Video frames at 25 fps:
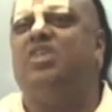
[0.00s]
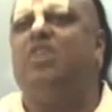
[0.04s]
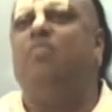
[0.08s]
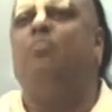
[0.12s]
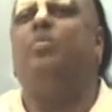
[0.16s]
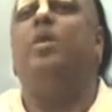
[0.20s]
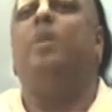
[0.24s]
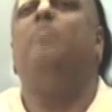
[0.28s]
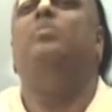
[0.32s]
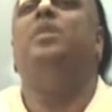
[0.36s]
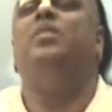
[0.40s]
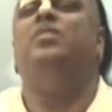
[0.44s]

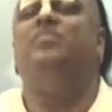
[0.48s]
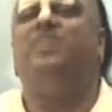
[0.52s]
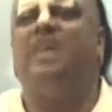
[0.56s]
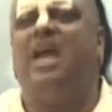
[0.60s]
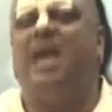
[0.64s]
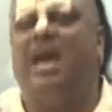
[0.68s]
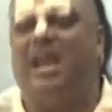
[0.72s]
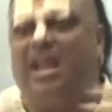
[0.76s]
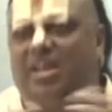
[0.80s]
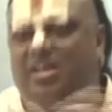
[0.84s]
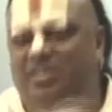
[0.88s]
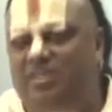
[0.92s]
lot of
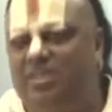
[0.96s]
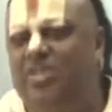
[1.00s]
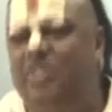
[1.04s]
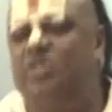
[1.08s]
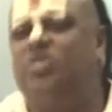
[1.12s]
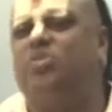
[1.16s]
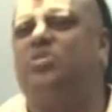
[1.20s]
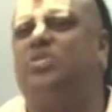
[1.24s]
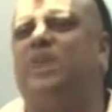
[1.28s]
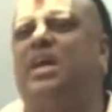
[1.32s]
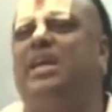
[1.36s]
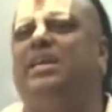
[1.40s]
problems they
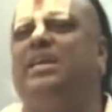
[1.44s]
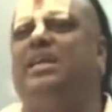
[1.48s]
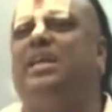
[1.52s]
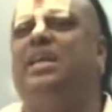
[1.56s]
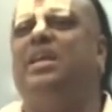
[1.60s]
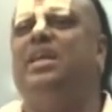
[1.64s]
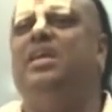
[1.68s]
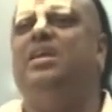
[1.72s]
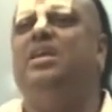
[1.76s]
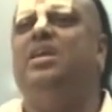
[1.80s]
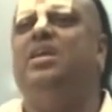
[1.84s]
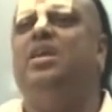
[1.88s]
arise in the
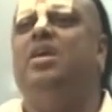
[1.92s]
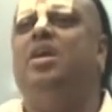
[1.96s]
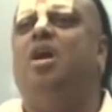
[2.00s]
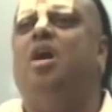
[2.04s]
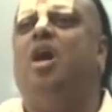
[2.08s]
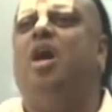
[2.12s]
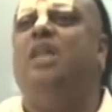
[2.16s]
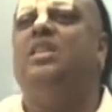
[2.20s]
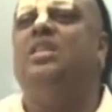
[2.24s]
society,